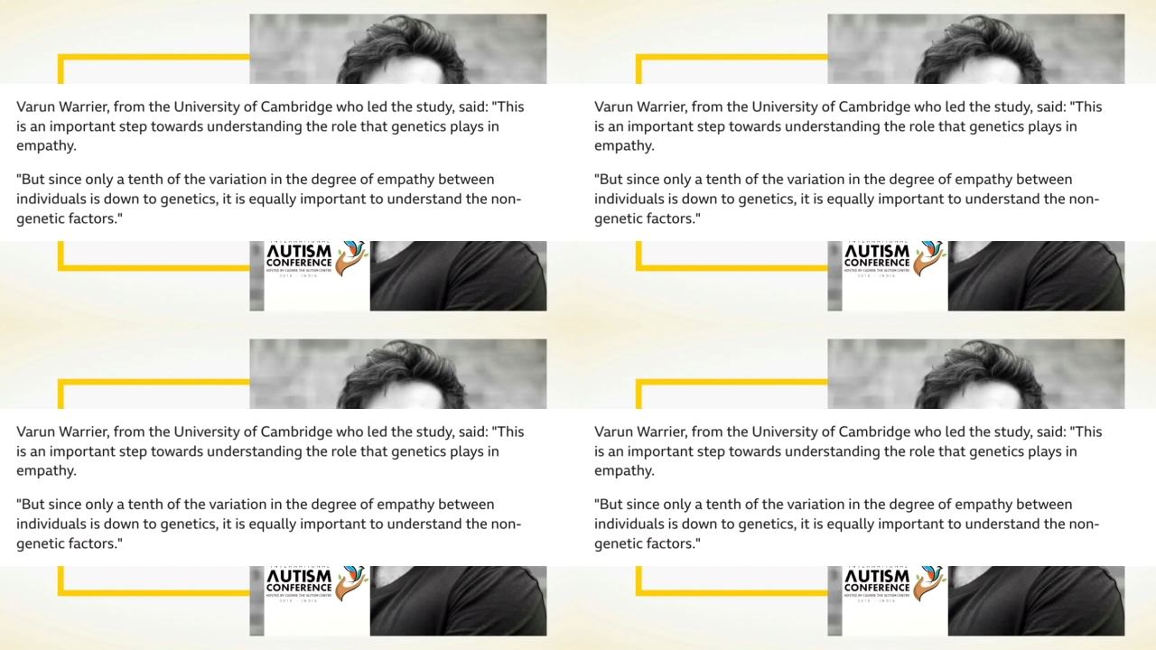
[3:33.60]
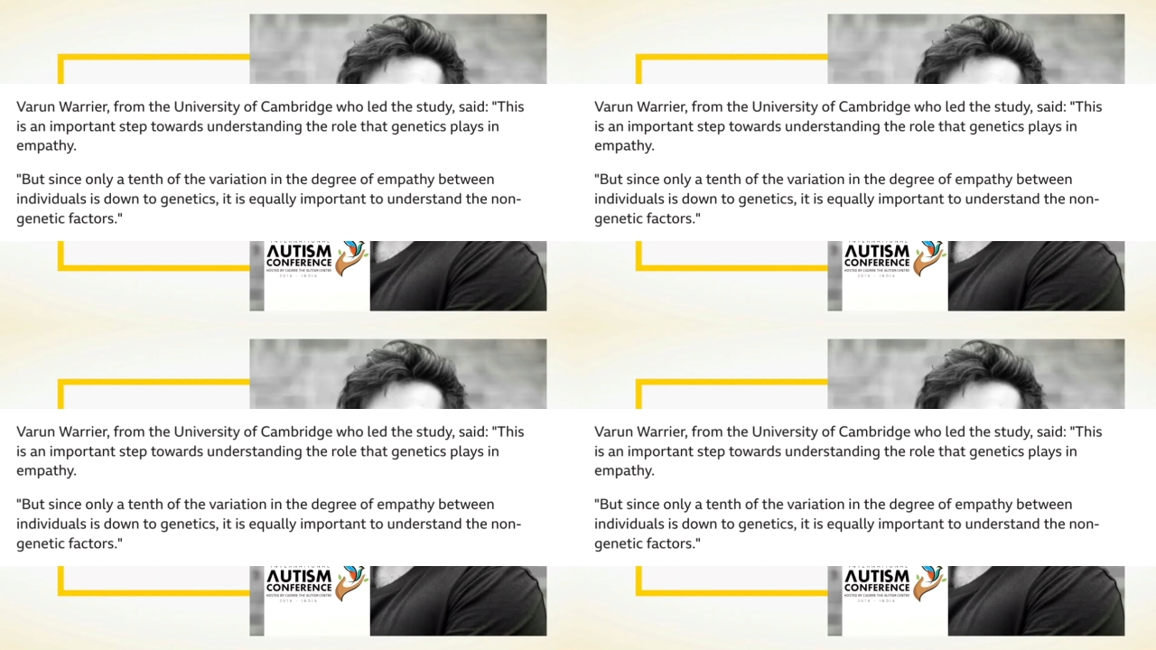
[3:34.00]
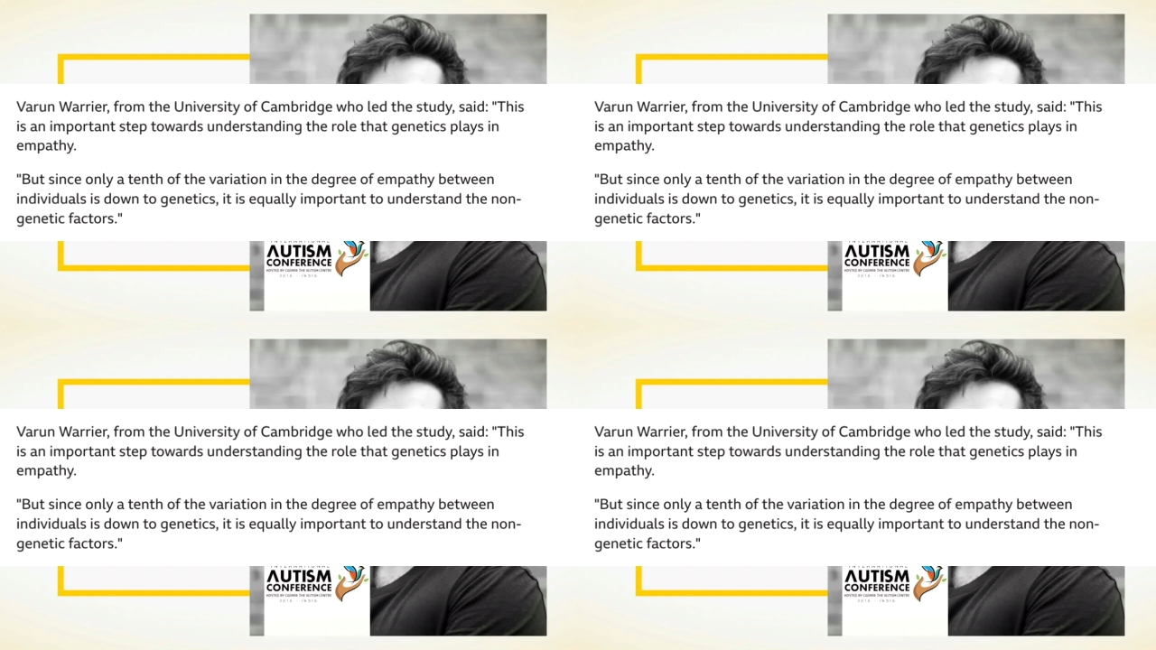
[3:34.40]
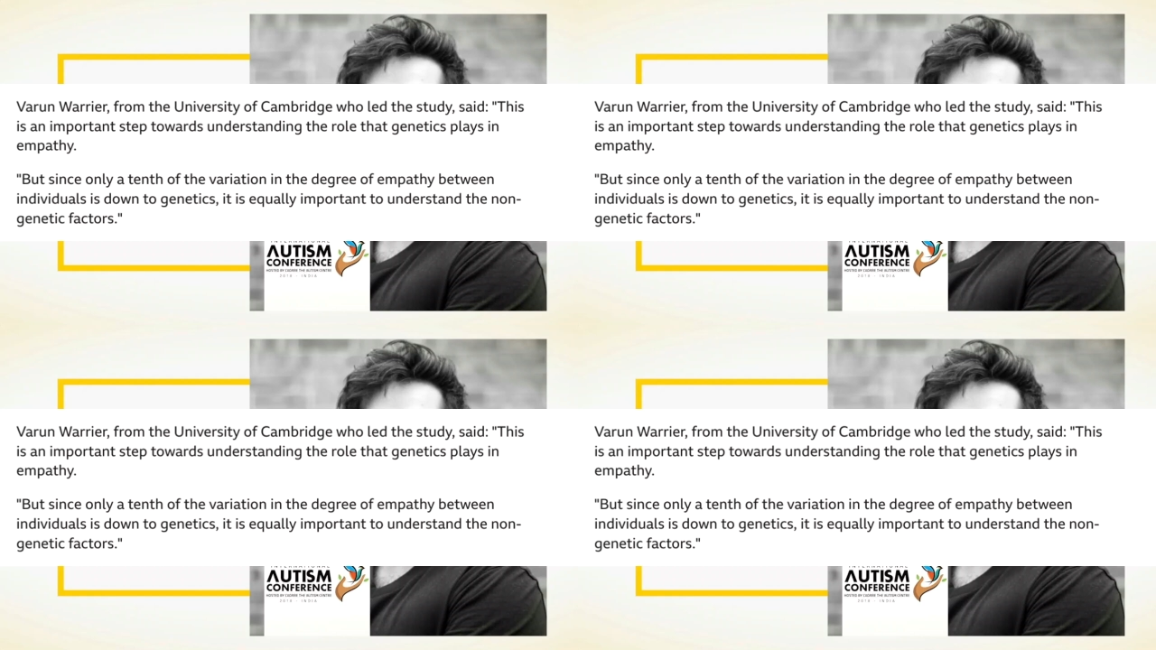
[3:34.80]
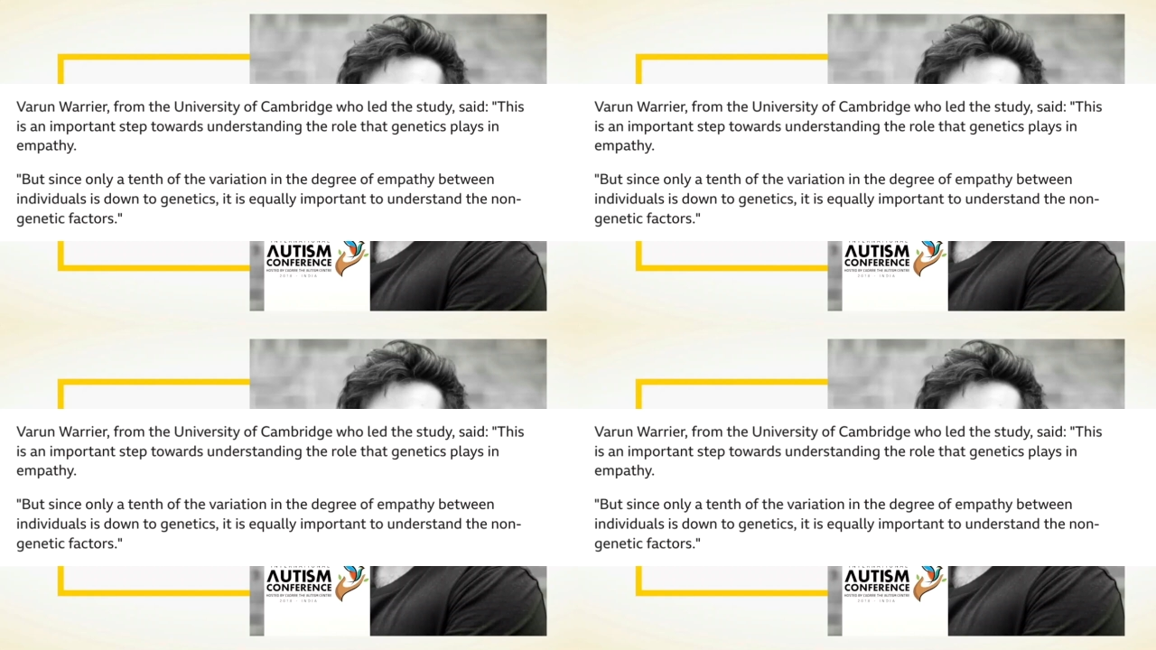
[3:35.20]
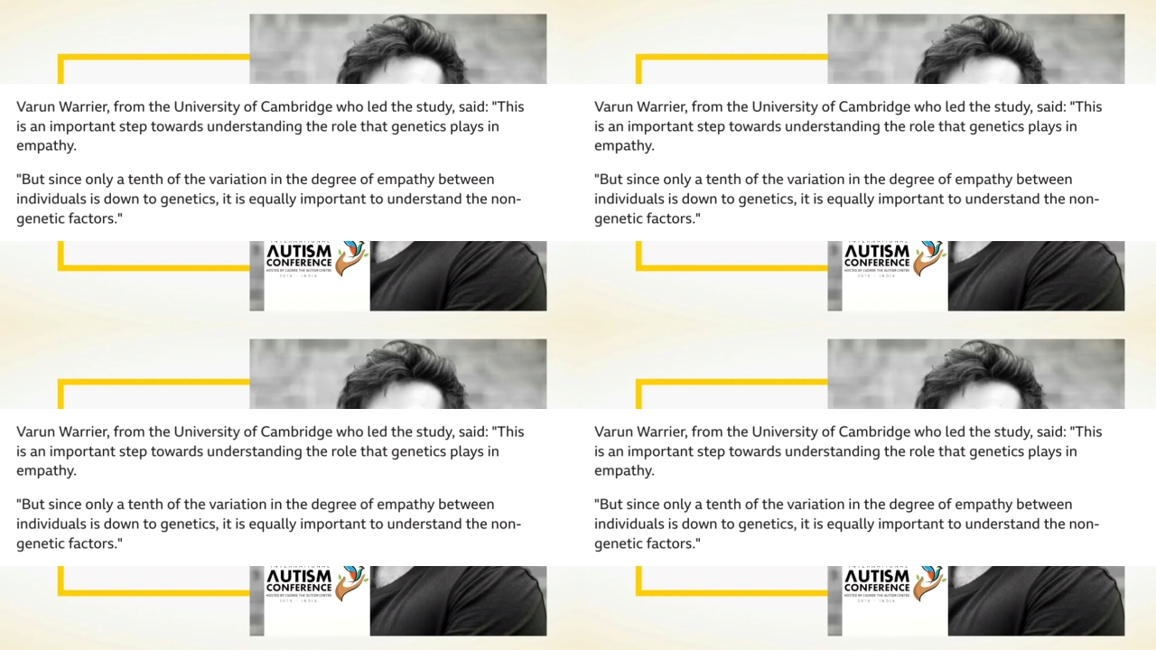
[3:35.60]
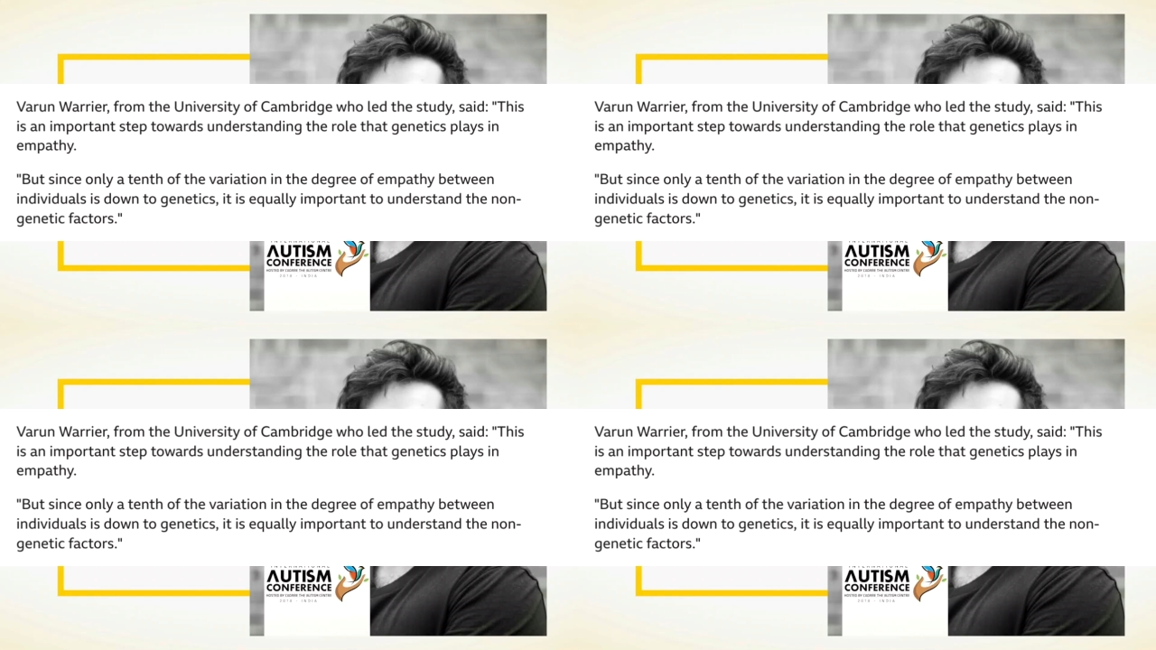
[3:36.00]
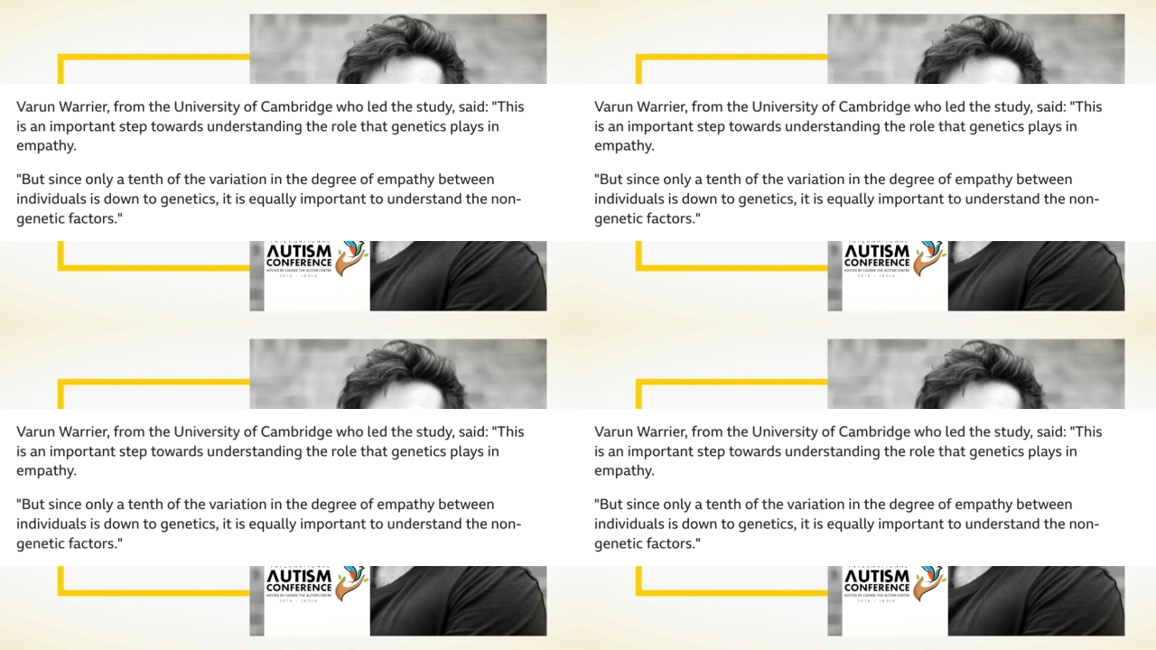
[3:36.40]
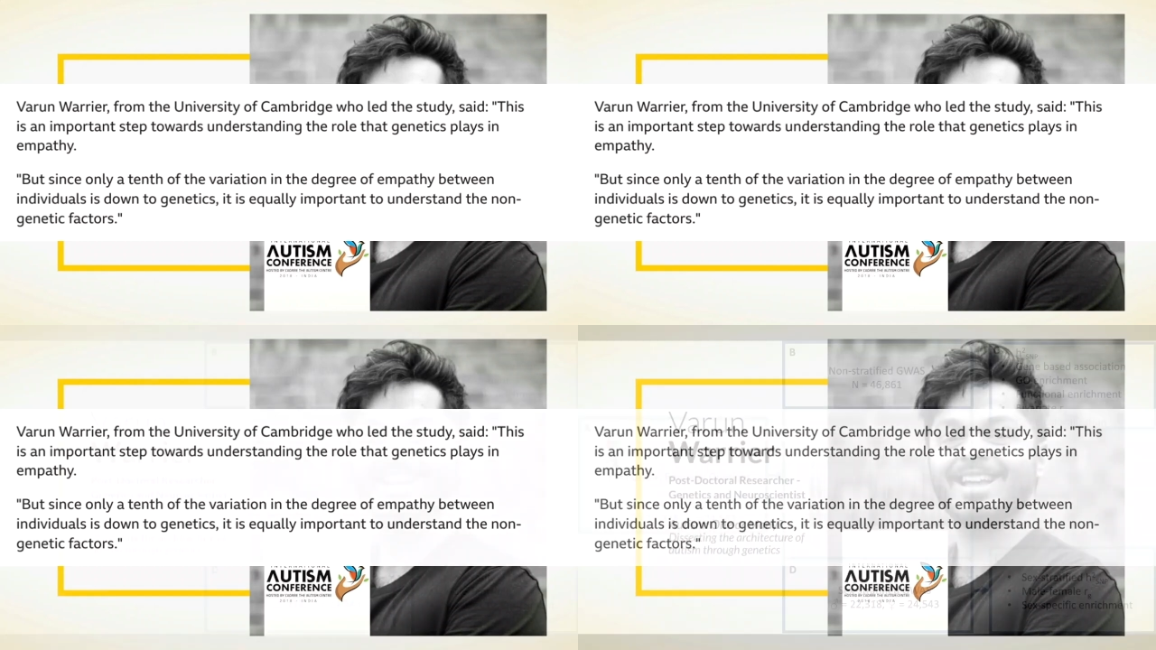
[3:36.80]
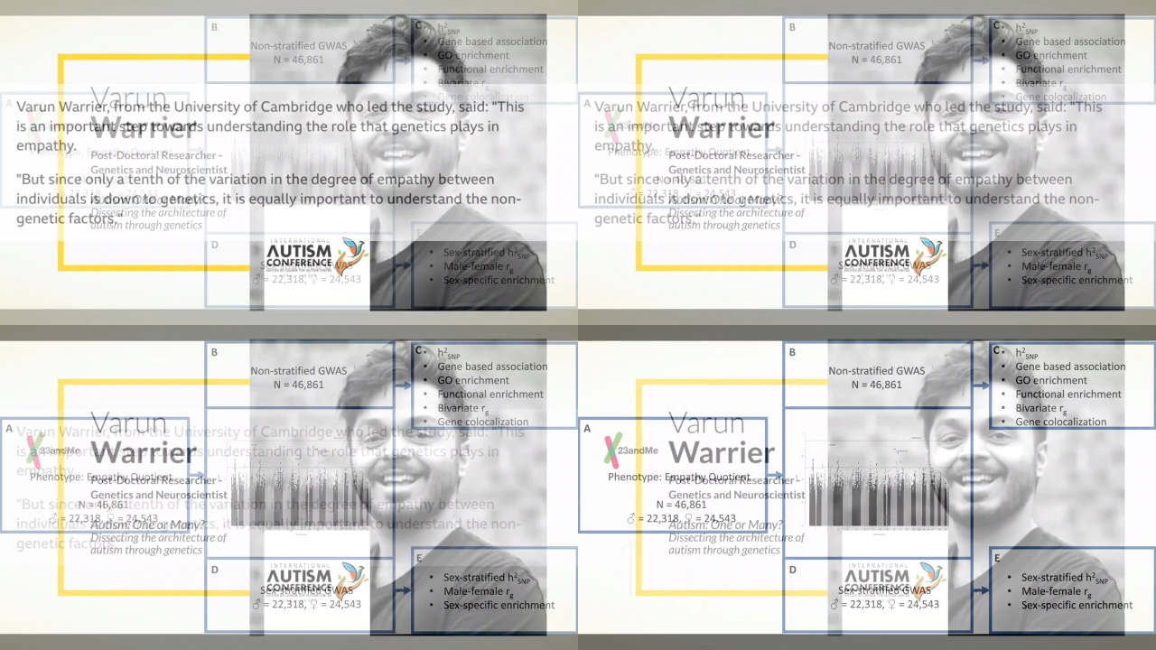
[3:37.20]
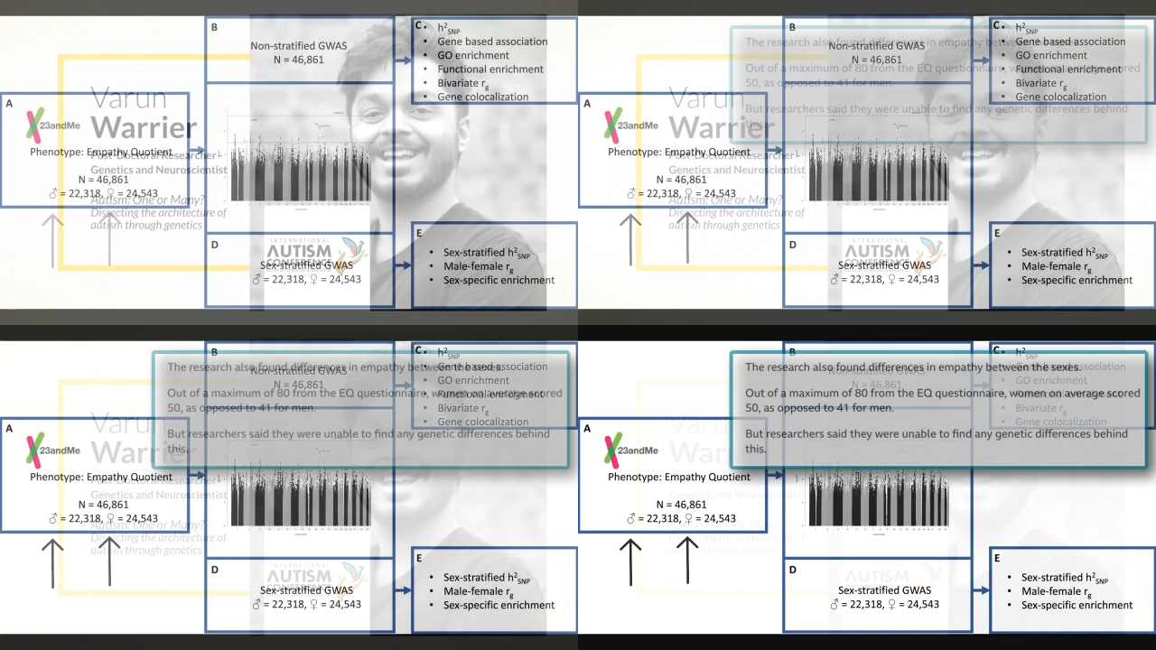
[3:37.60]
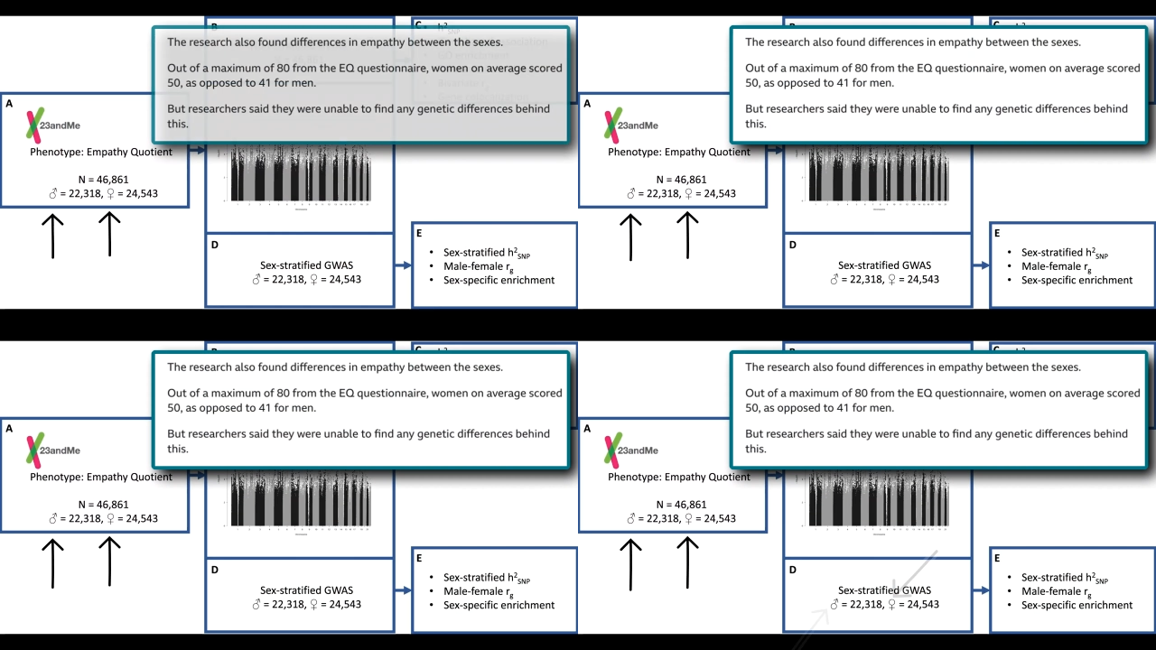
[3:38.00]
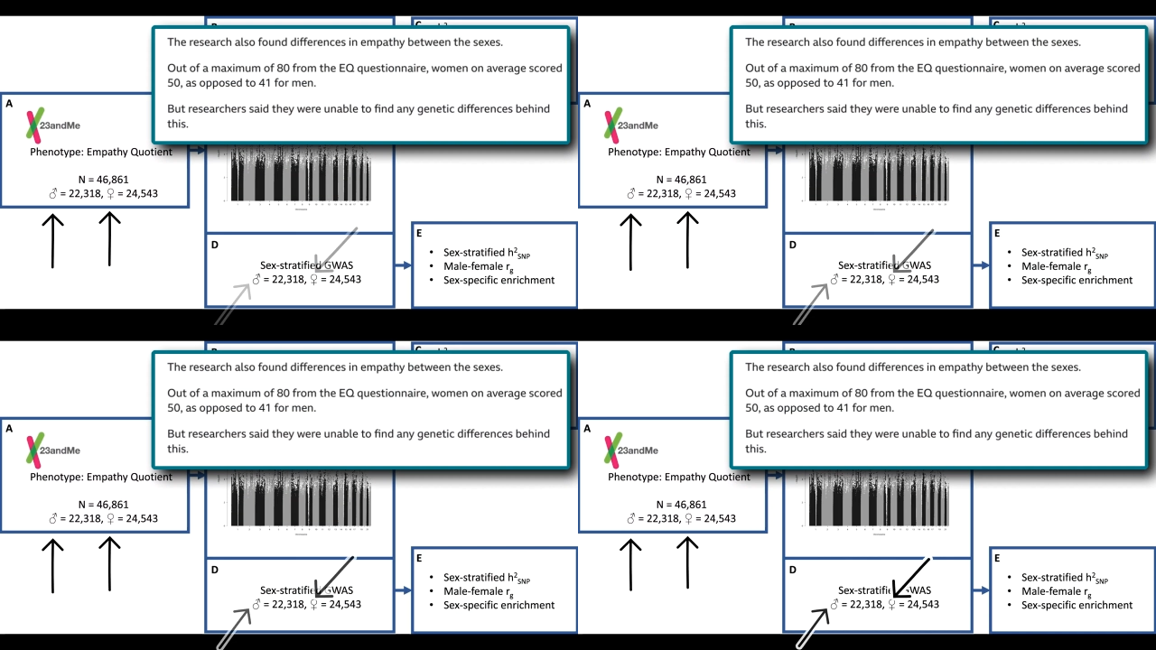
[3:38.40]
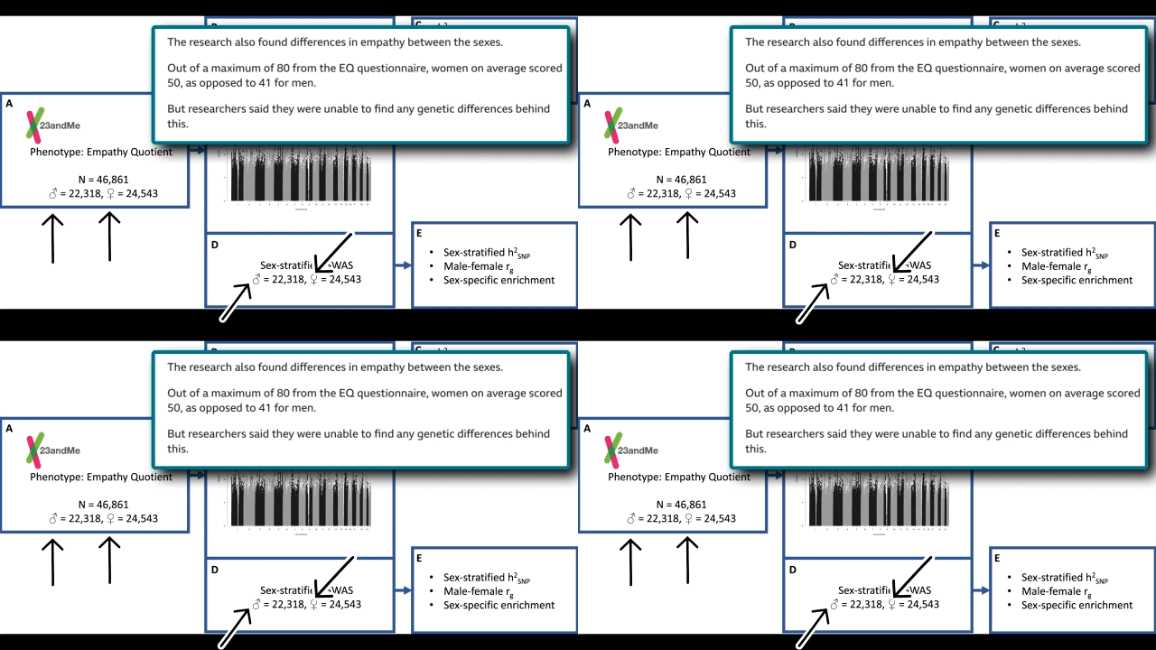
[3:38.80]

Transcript: [unreadable: no face in view]